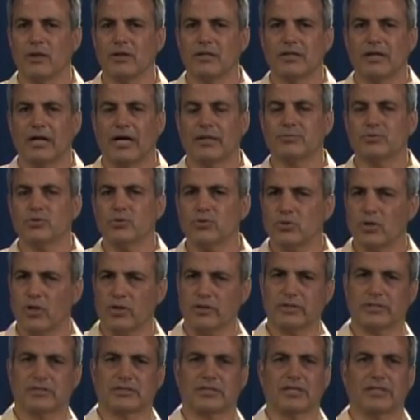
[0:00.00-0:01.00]
I'm doing all
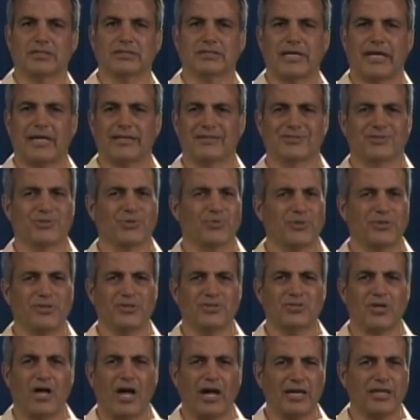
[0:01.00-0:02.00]
these things, Ed, so what are
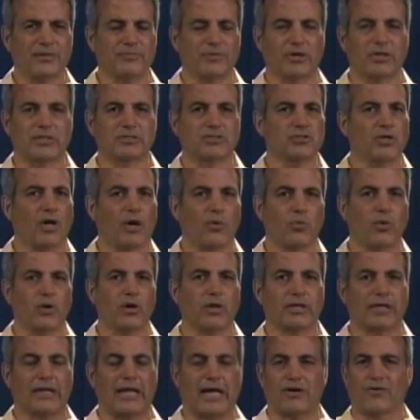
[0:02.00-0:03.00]
you talking about? It's not
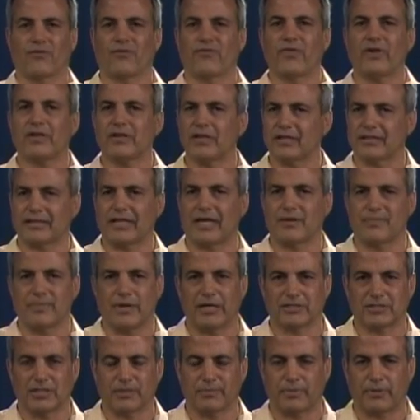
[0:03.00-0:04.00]
working, I don't feel like that
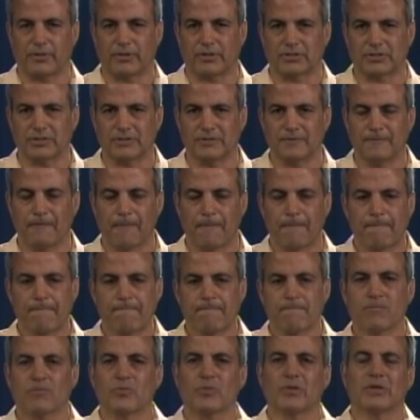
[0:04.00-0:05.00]
amazing person.
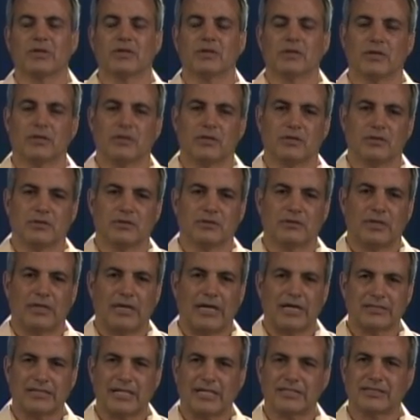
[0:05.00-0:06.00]

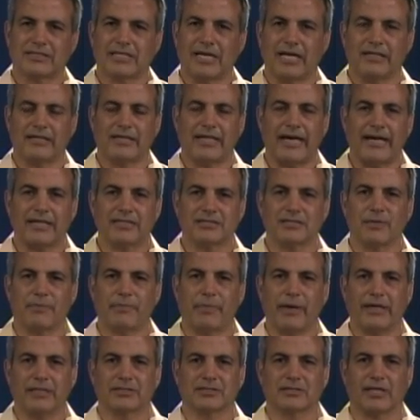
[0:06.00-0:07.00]
As I said, that is the
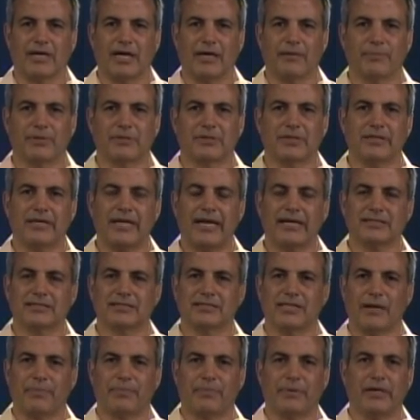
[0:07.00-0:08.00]
baseline, but the next
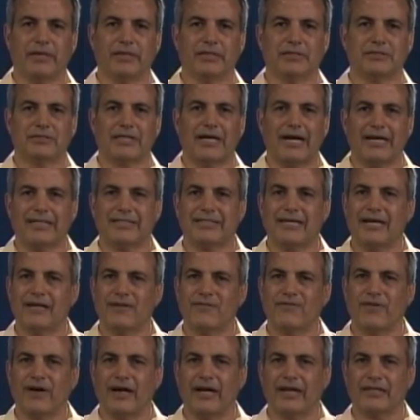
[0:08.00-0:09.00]
step is
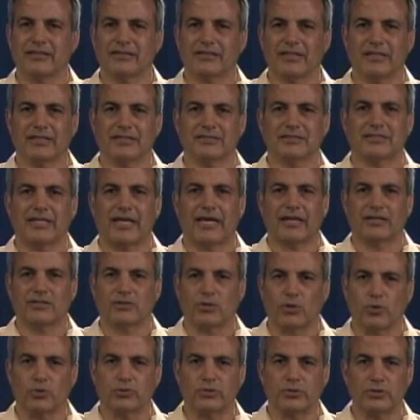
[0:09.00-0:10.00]
identifying things that are
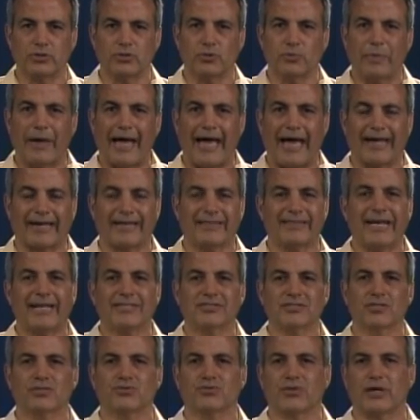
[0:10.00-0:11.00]
holding you back. And
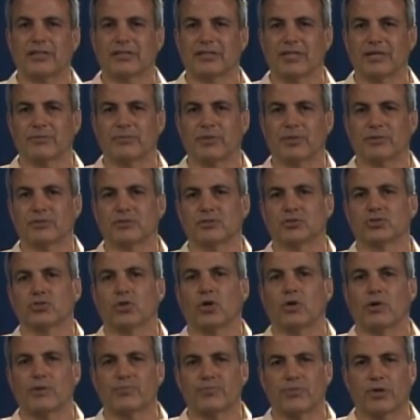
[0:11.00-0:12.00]
that's the great thing about this
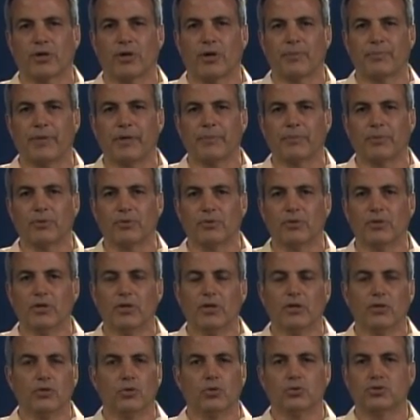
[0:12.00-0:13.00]
show. I bring on people
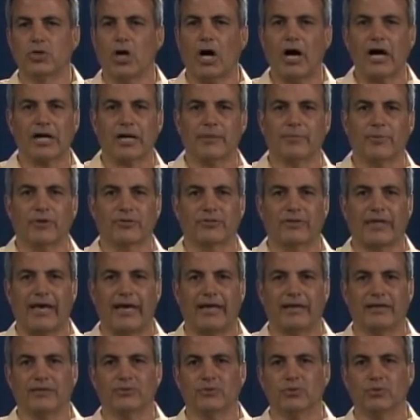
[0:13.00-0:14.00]
who talk about
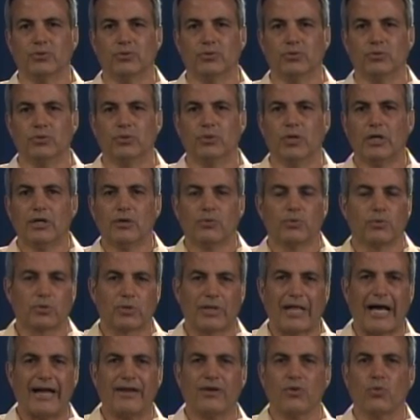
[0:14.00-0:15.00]
that, who will
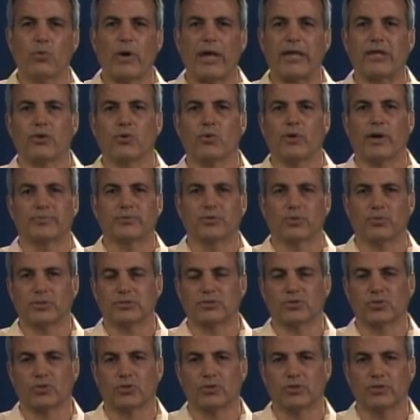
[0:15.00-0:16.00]
kind of wake you up to
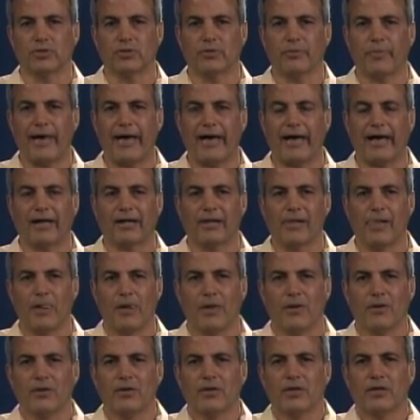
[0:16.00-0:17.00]
what's holding you back.
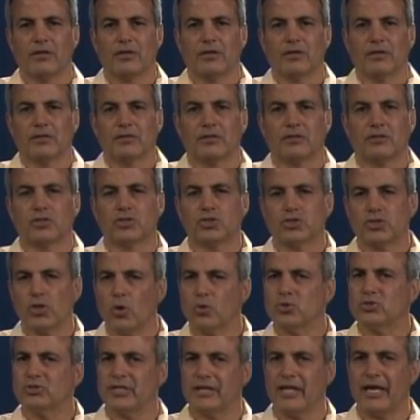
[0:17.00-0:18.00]
The
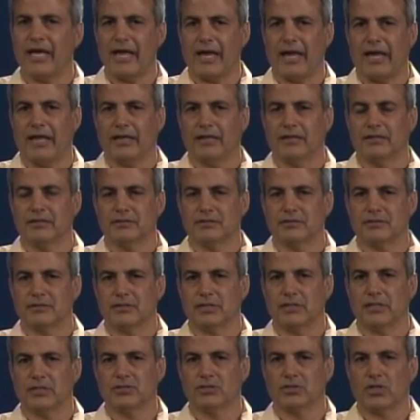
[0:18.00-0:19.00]
show today
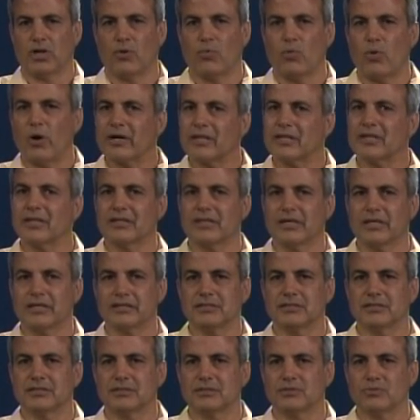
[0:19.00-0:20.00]
is on one of
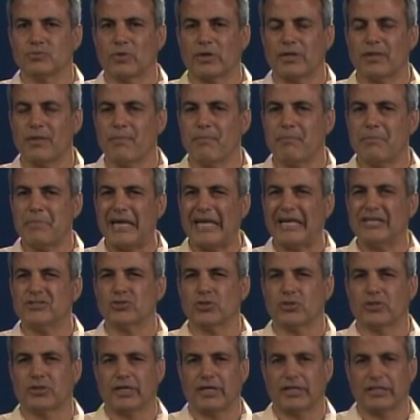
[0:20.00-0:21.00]
the
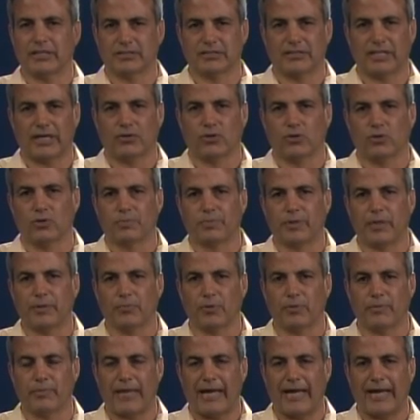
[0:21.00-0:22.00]
major things that hold
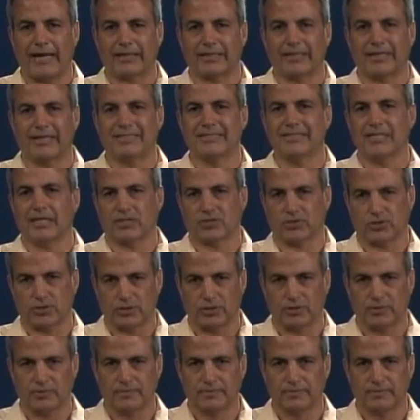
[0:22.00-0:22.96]
people back: addiction.